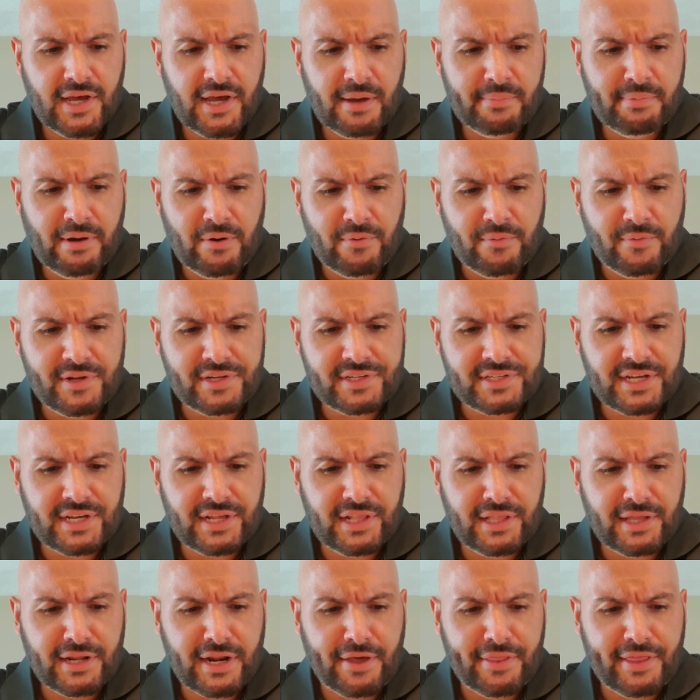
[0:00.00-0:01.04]
about
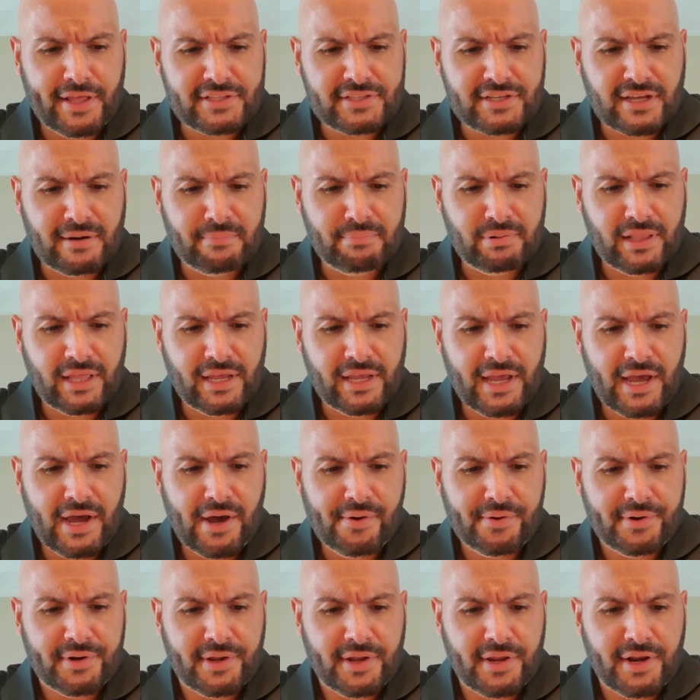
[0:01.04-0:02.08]
retail and how that's going to play
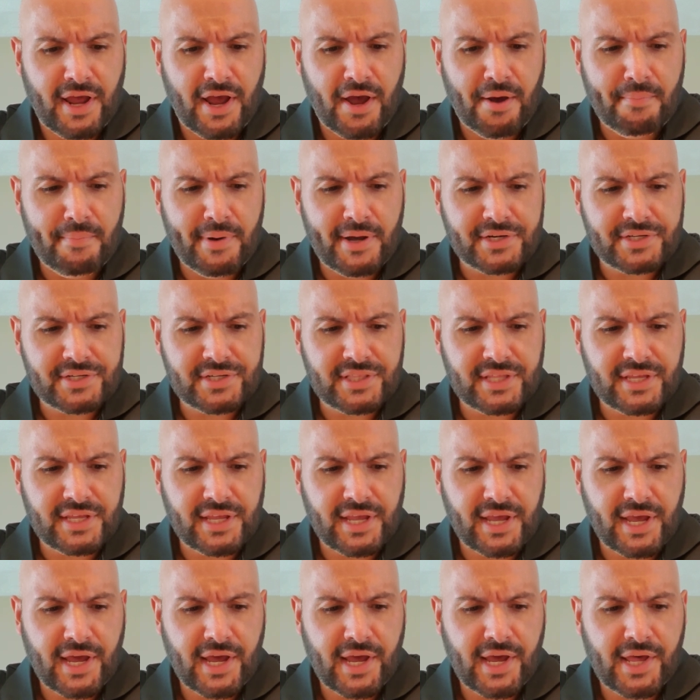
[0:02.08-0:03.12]
out, and how much
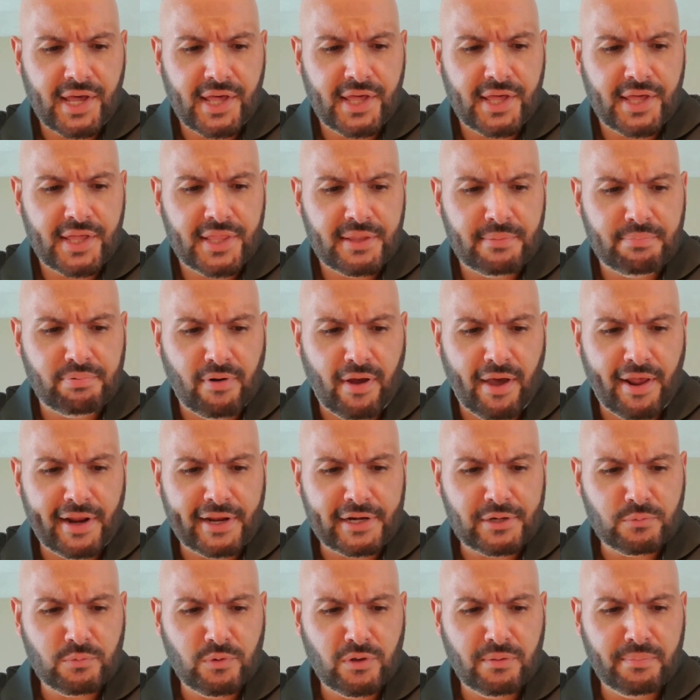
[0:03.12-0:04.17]
the
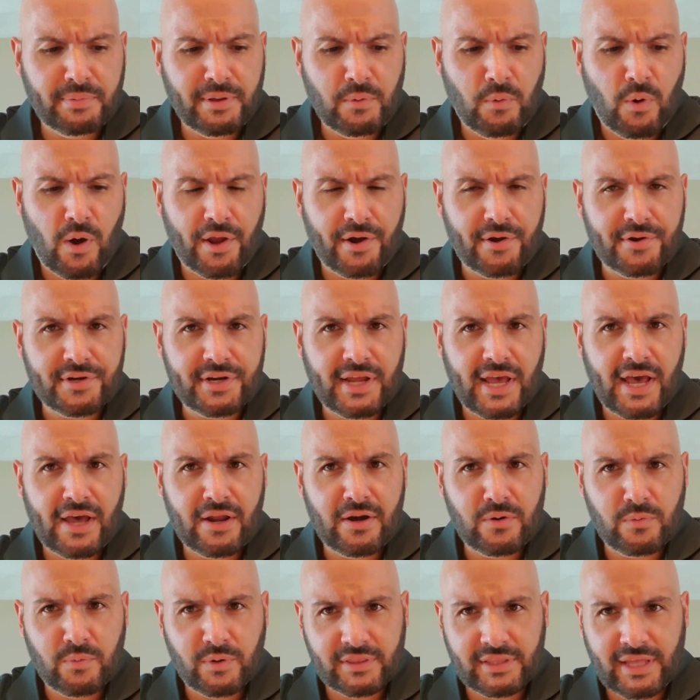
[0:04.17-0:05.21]
product will be watered
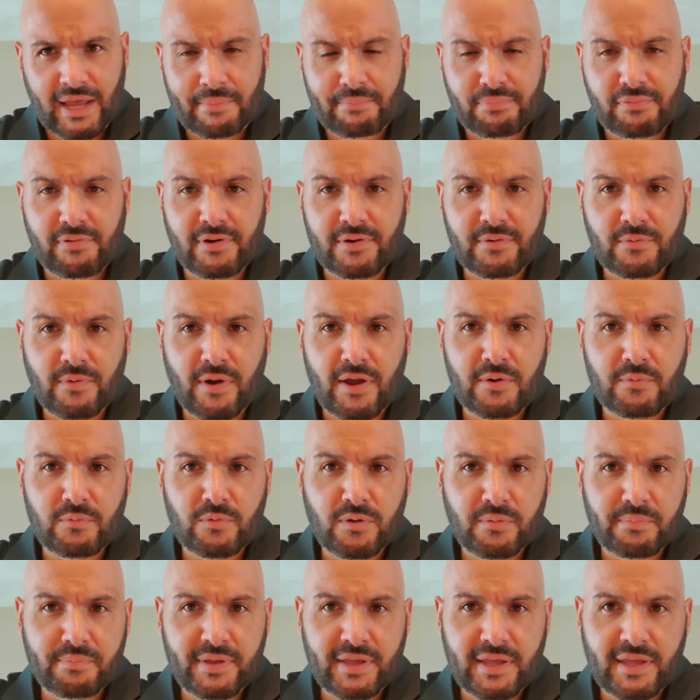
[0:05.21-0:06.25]
down, and what that print run
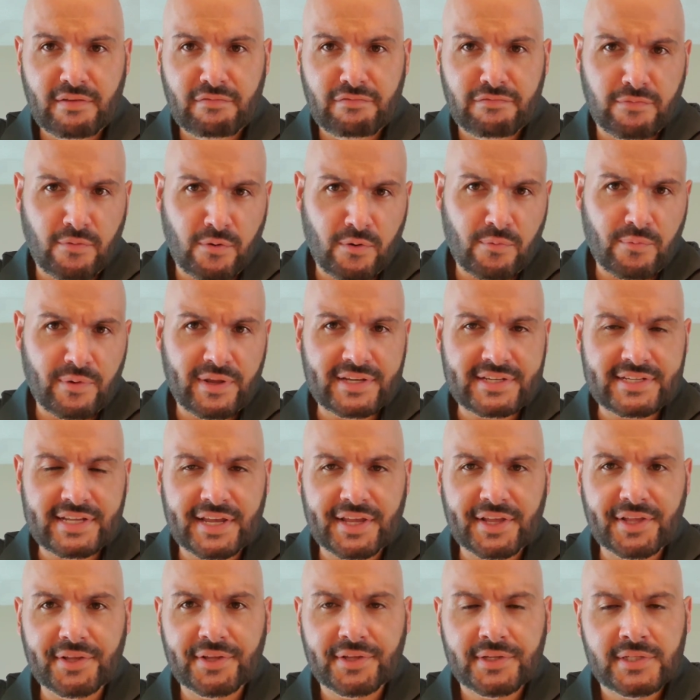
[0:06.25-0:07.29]
will be for
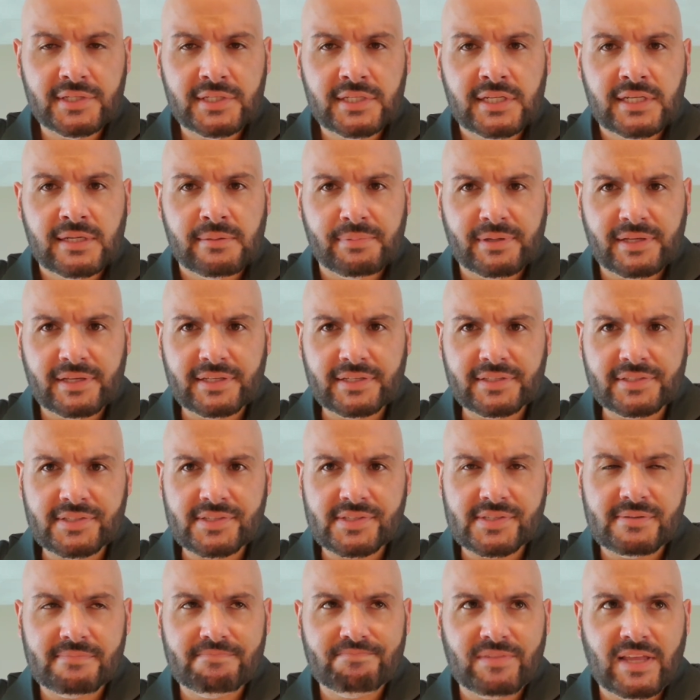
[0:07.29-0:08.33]
retail,
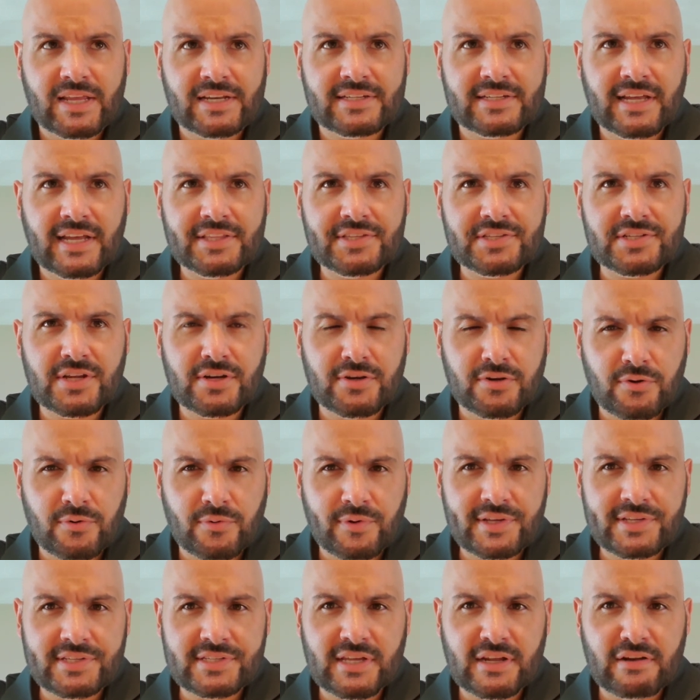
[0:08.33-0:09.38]
because it tends to
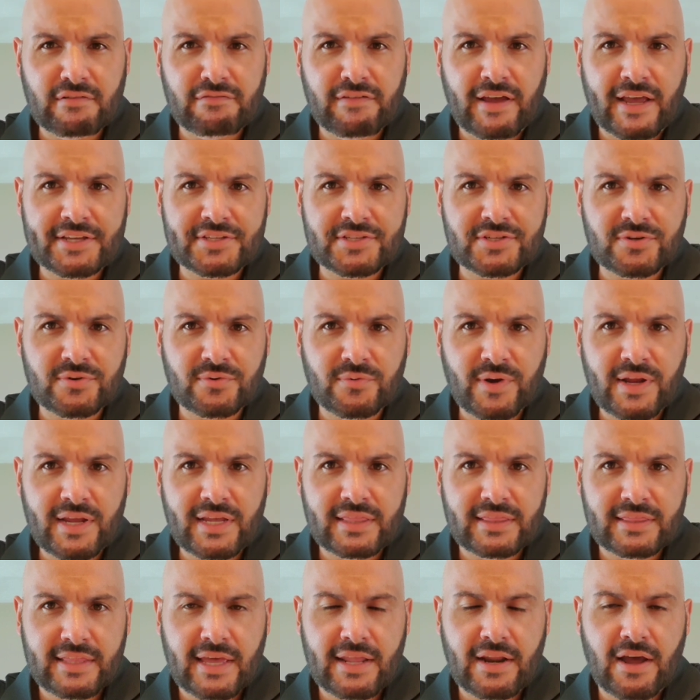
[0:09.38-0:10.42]
increase at a faster
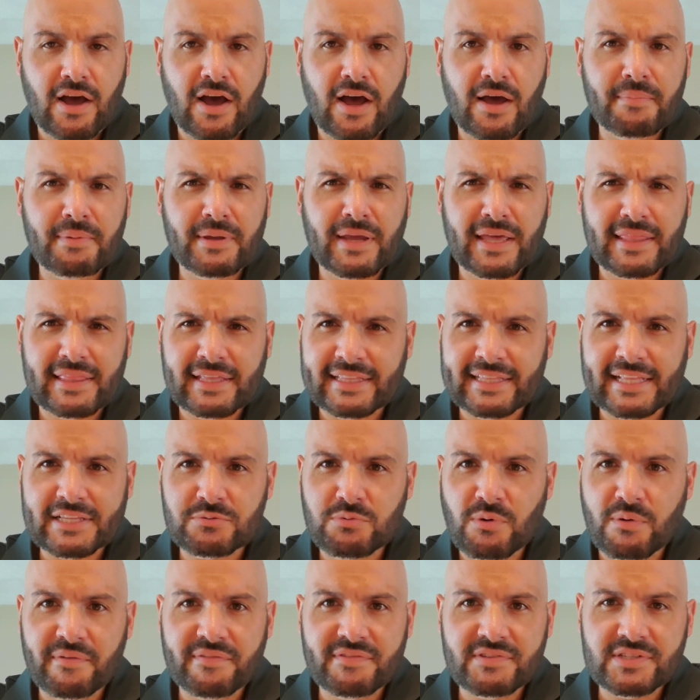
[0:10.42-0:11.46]
rate than hobby. I think that's
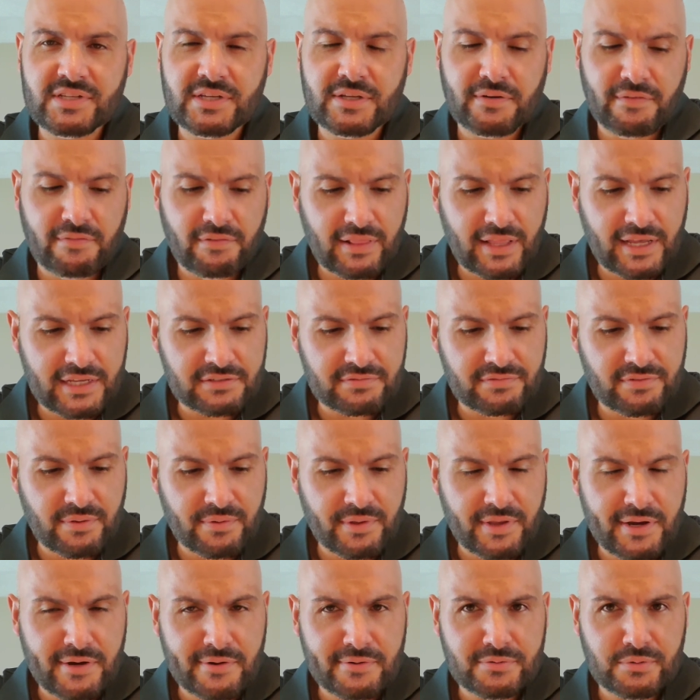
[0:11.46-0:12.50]
what we've seen over the last few
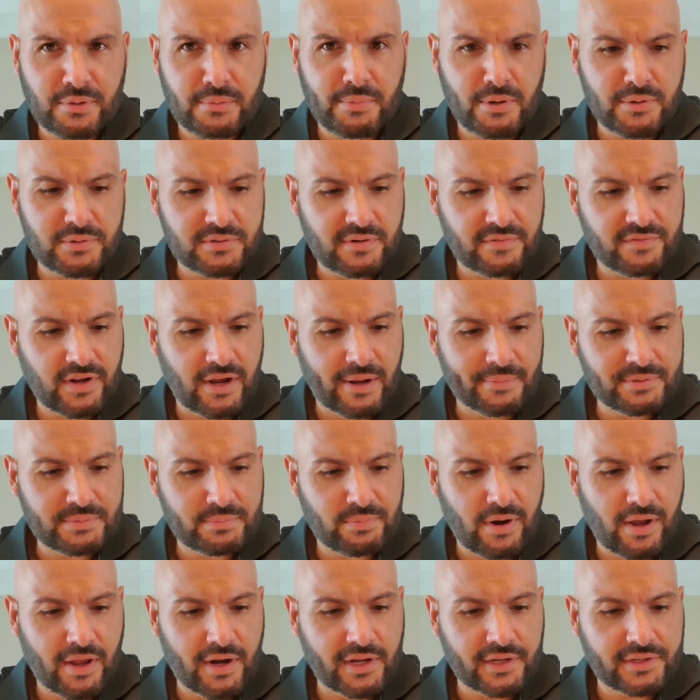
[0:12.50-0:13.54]
years with most of Topps
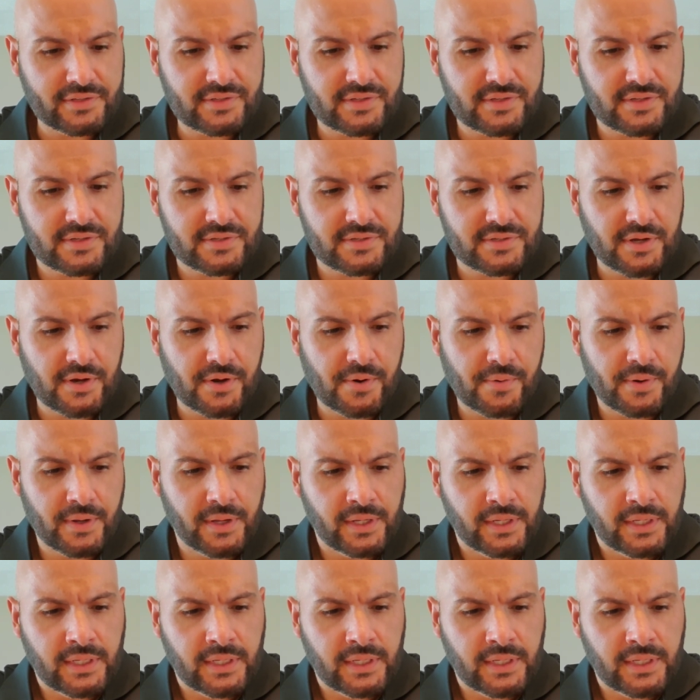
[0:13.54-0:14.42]
products. So